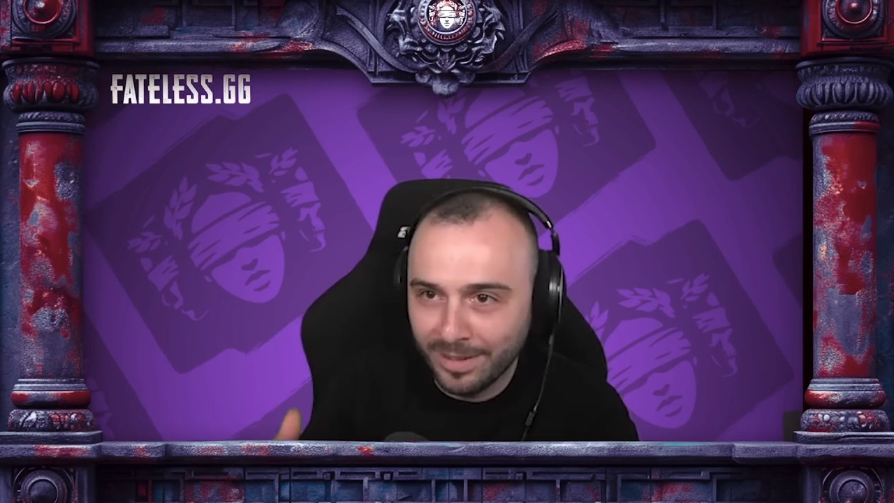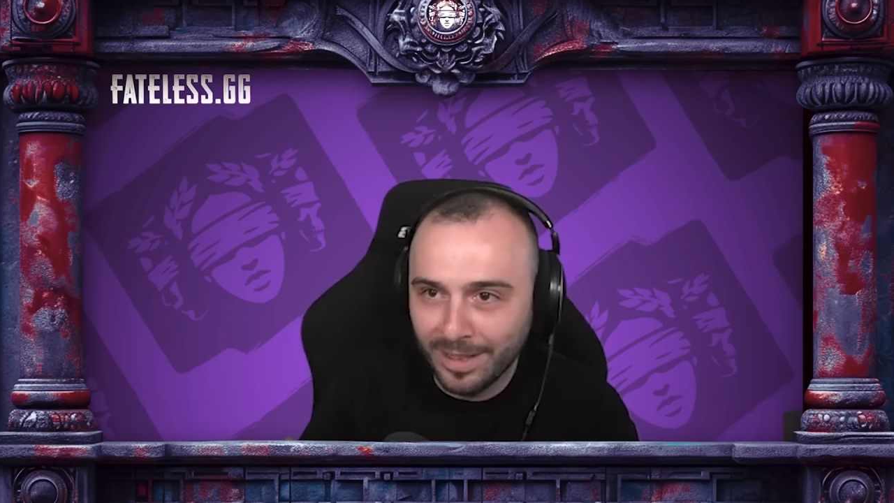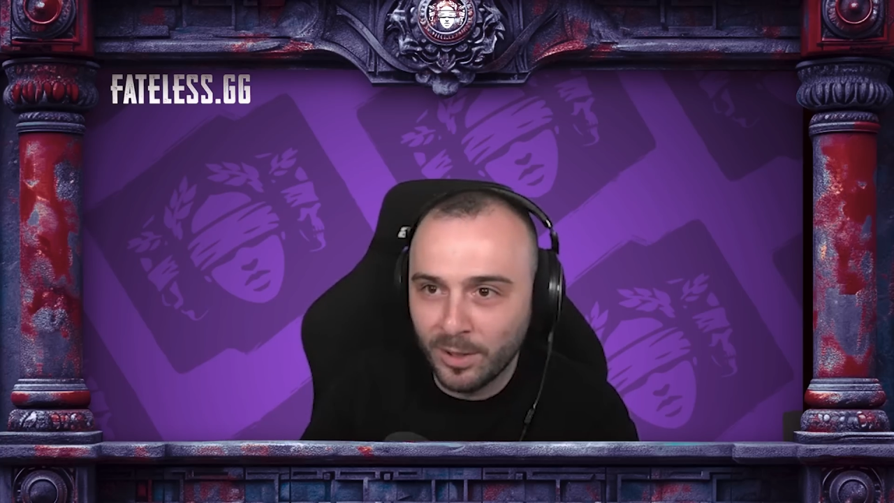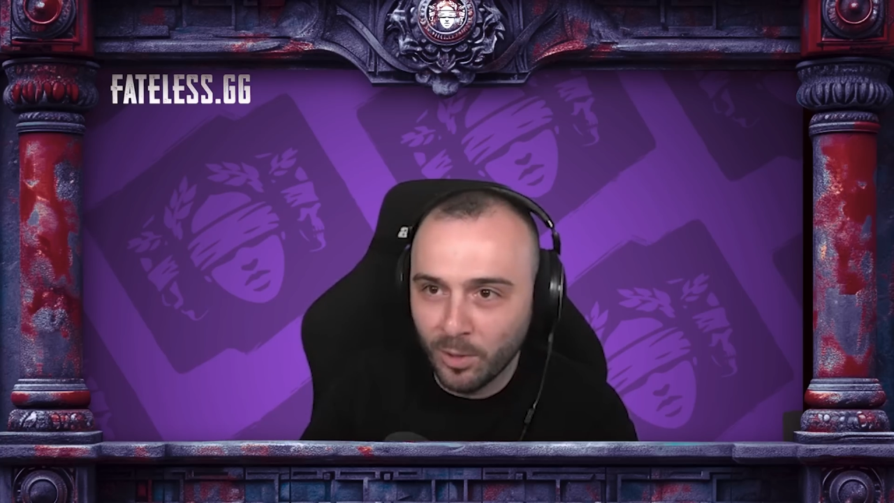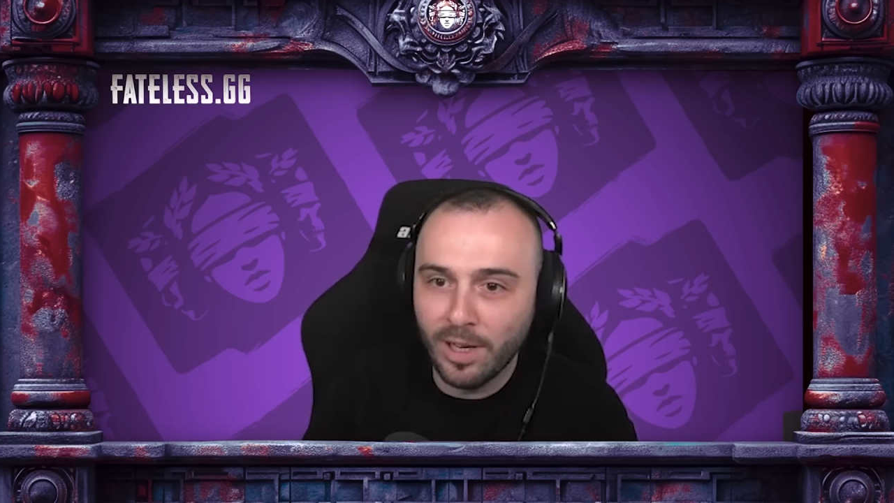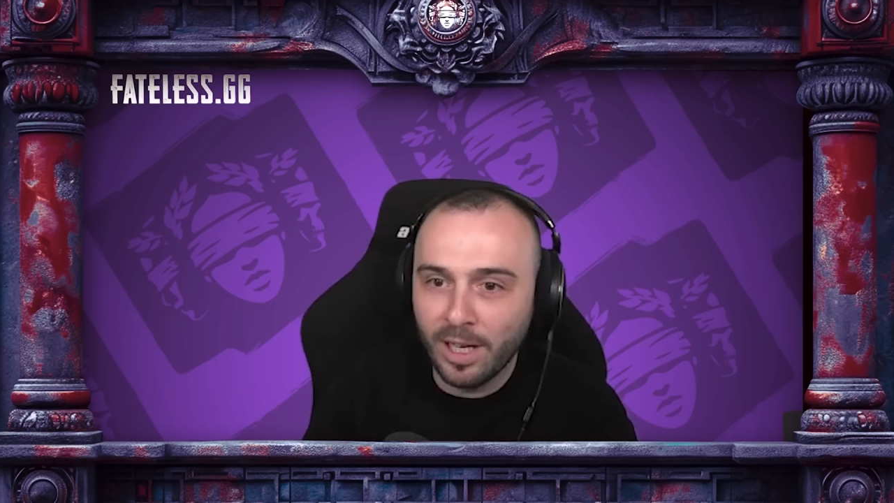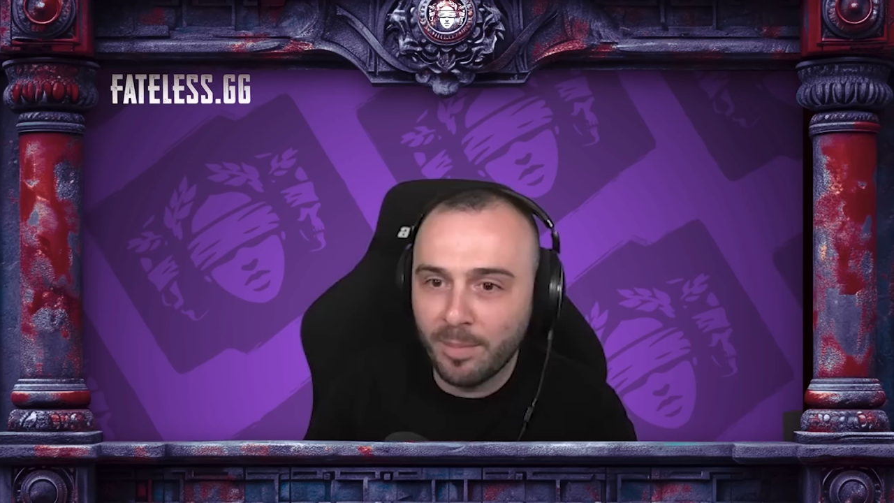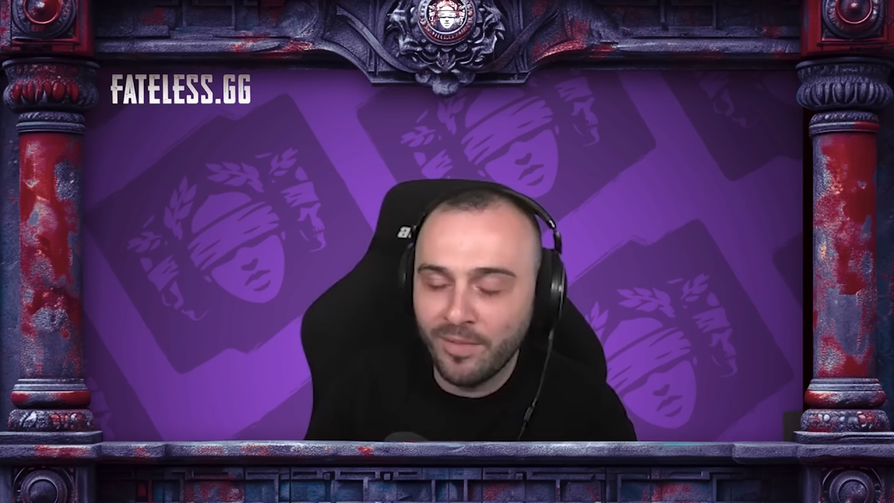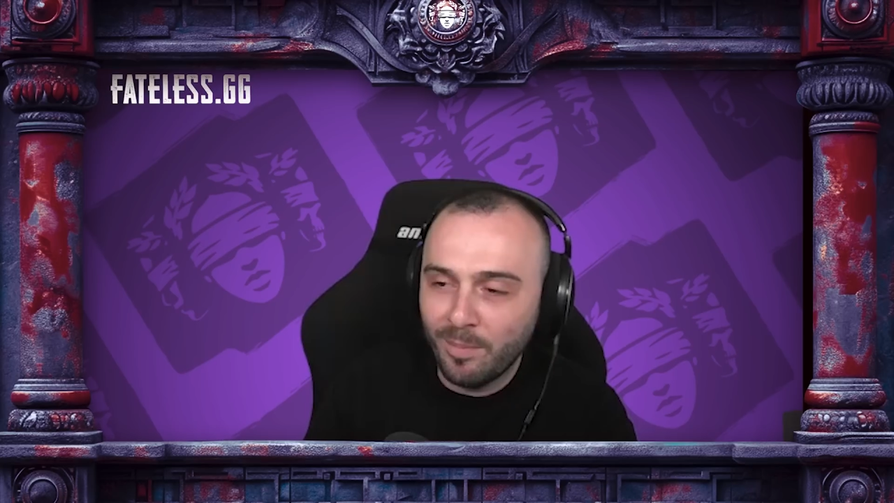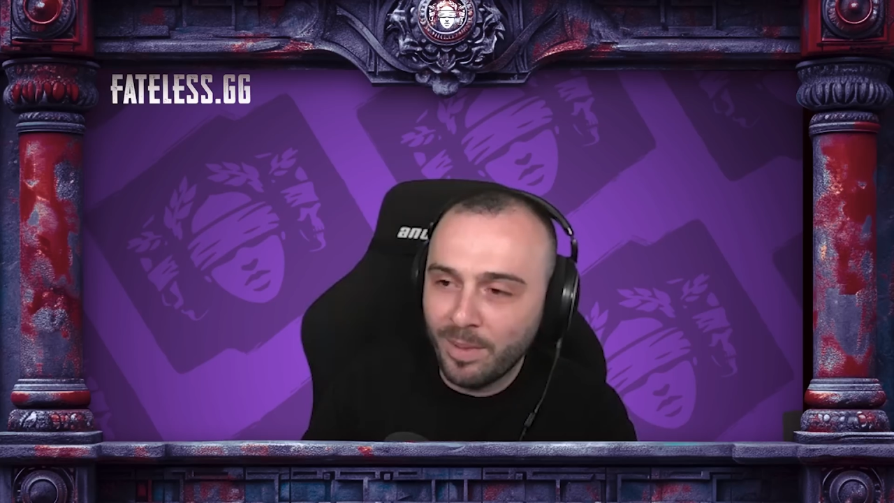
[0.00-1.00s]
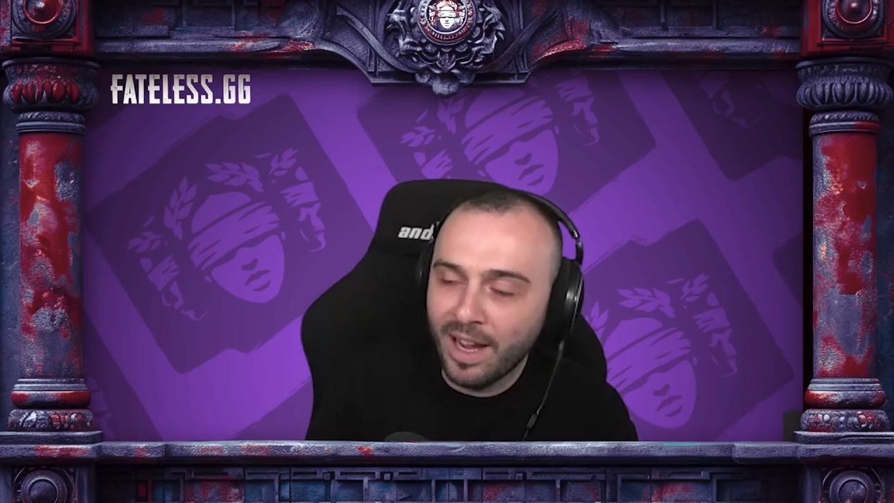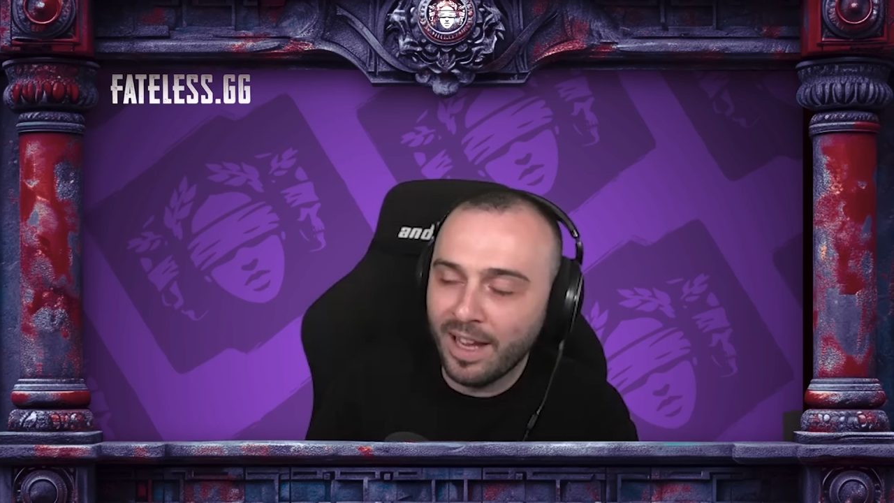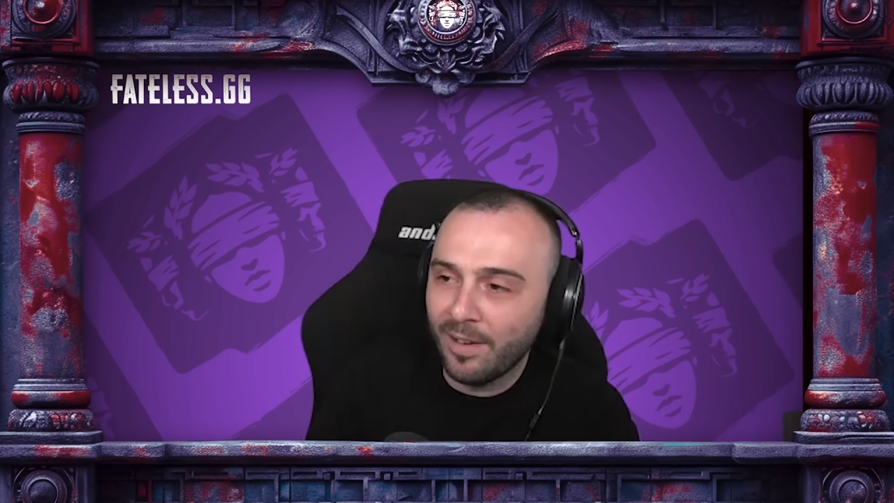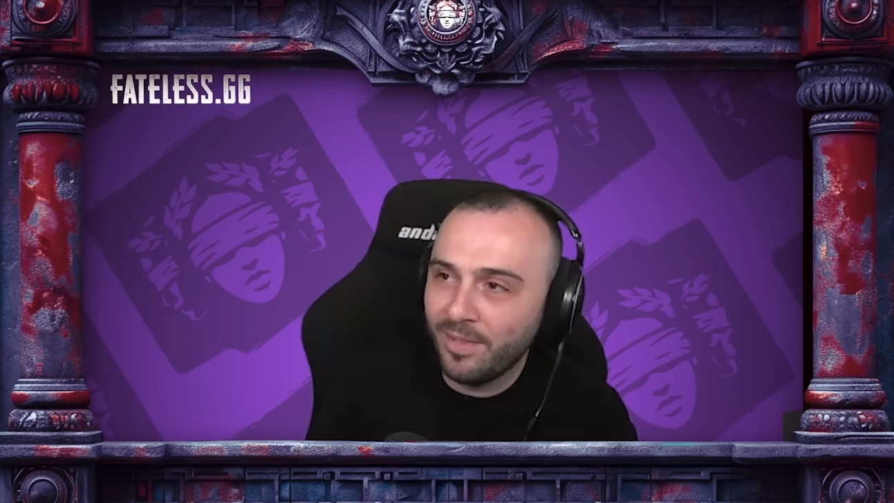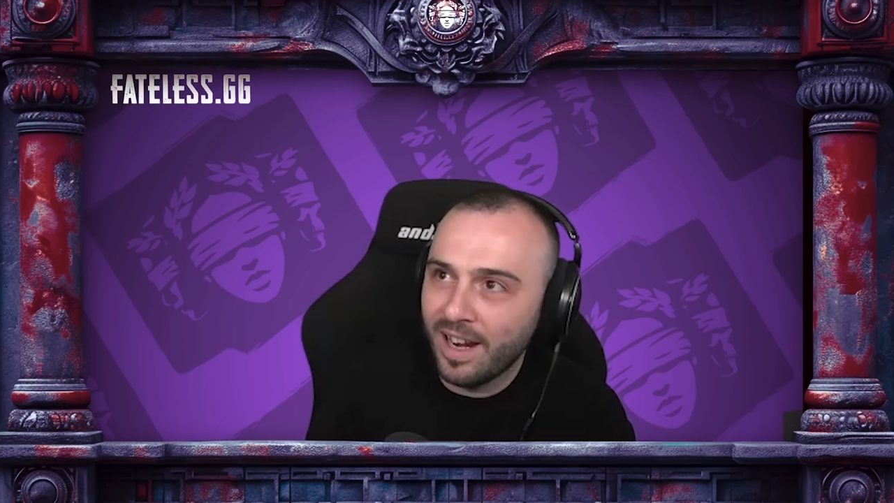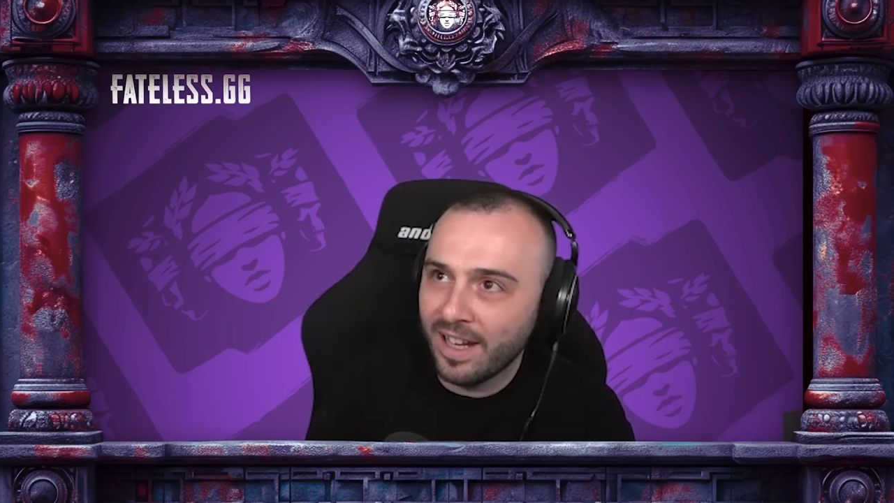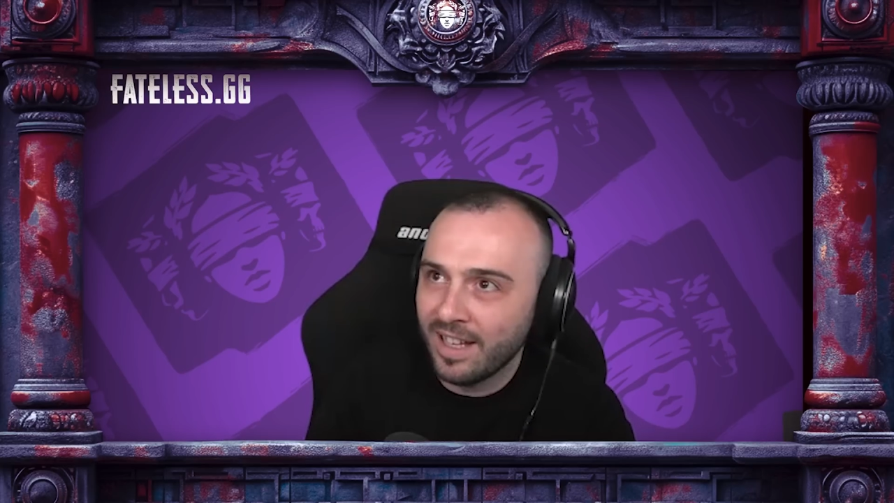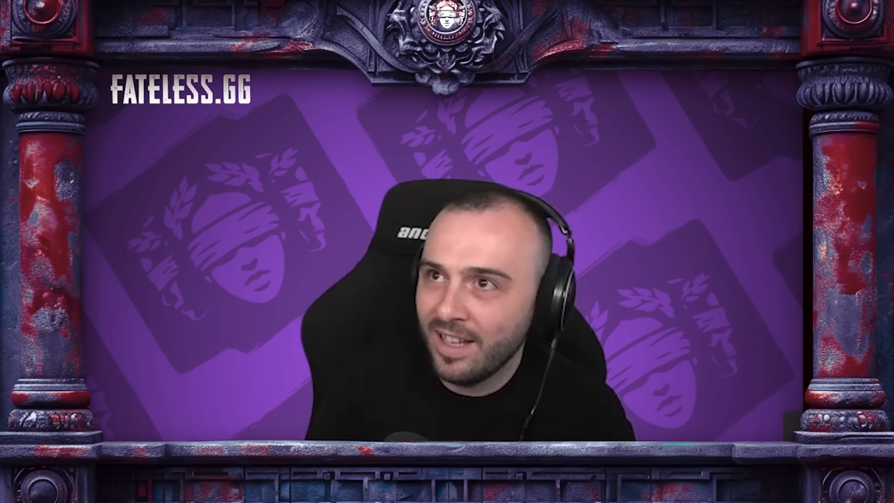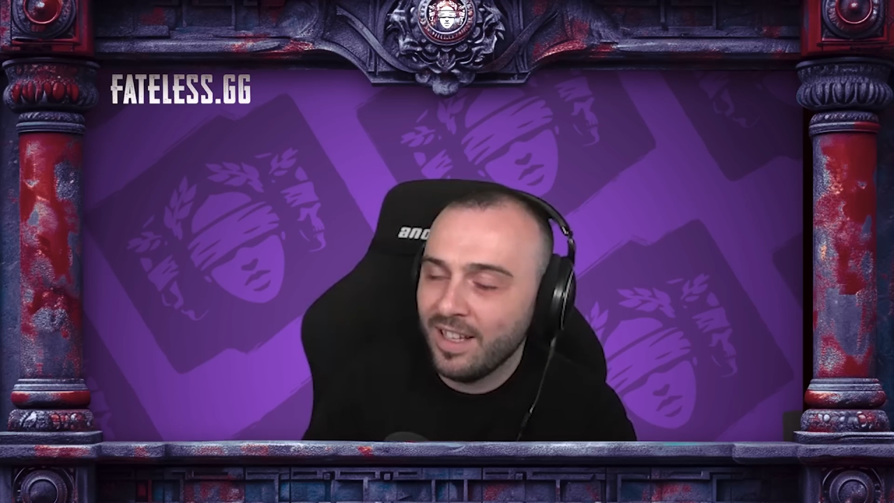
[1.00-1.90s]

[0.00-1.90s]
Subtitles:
that don't like PvP. And I feel like